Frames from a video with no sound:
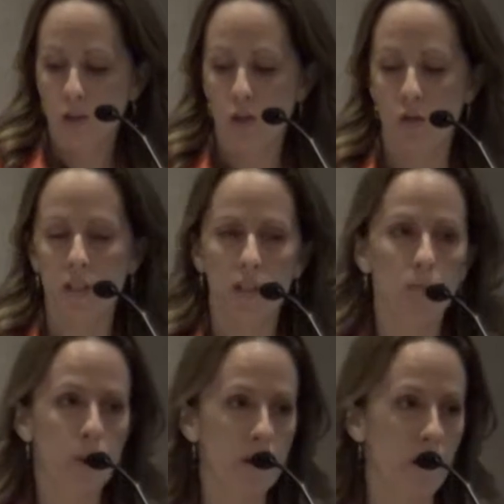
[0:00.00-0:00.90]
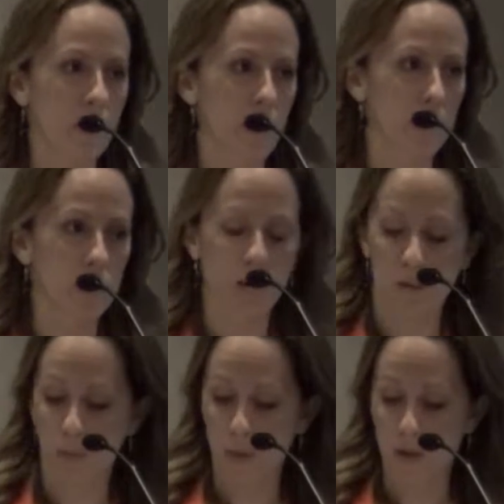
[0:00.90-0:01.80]
So this can put an
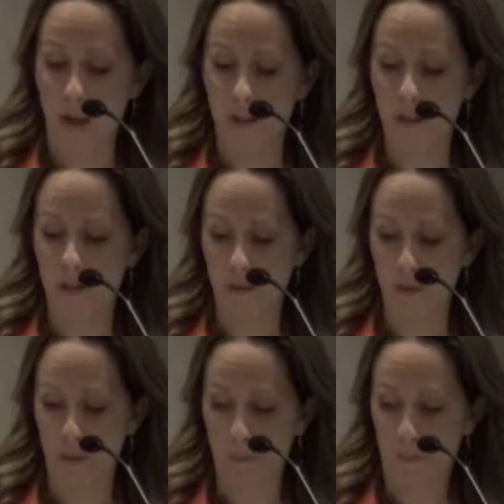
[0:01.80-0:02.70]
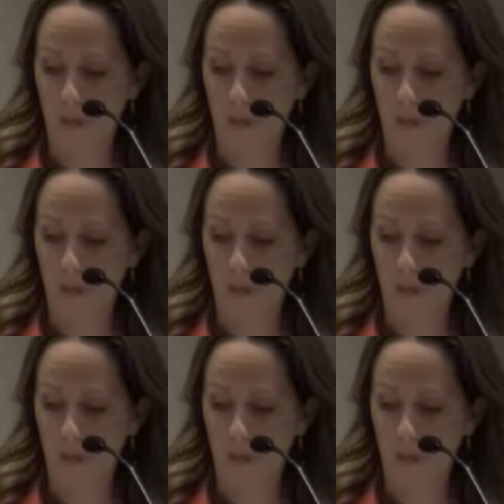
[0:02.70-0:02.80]
unnecessary burden on the liver.